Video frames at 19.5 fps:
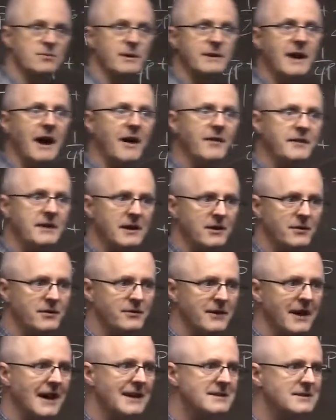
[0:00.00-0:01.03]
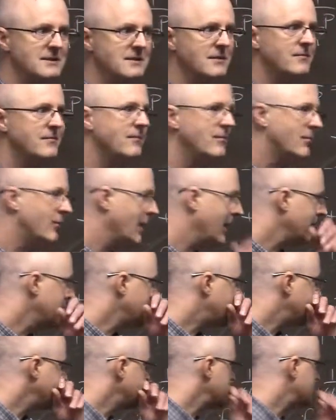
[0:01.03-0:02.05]
without the integral test? Well, you
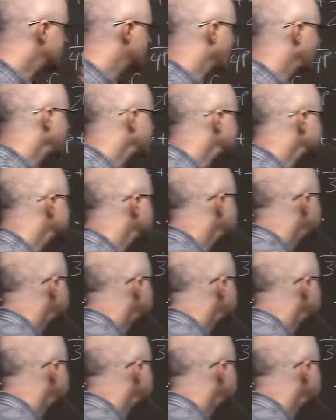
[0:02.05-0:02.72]
can use tricks